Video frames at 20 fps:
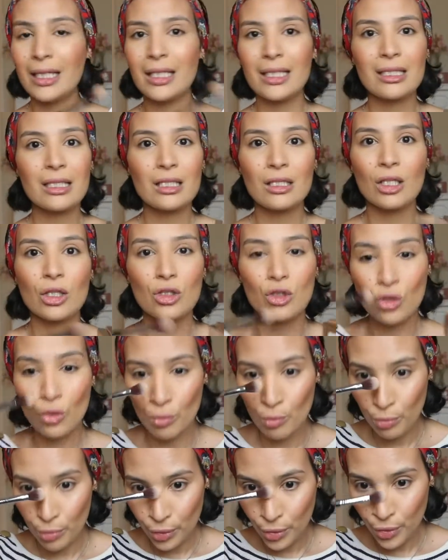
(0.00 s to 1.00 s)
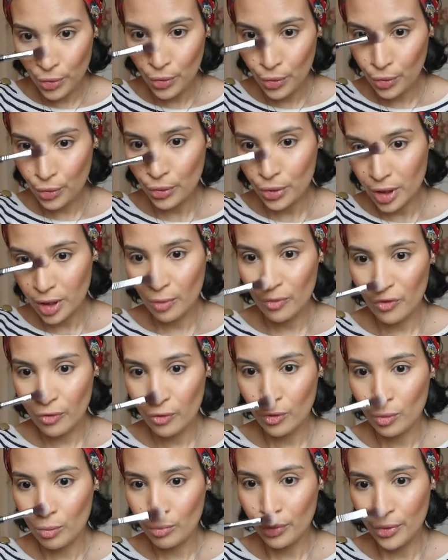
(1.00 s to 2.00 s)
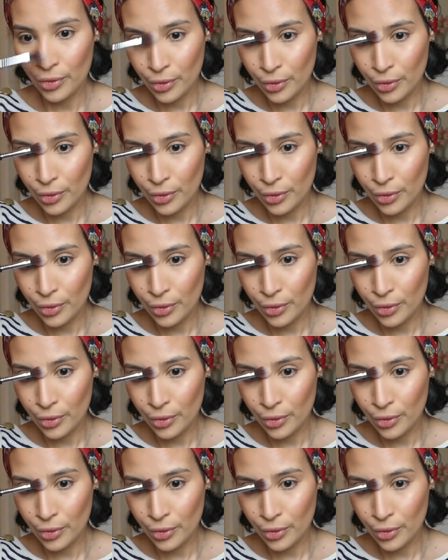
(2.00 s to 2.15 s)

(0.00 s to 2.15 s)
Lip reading: It's such a beautiful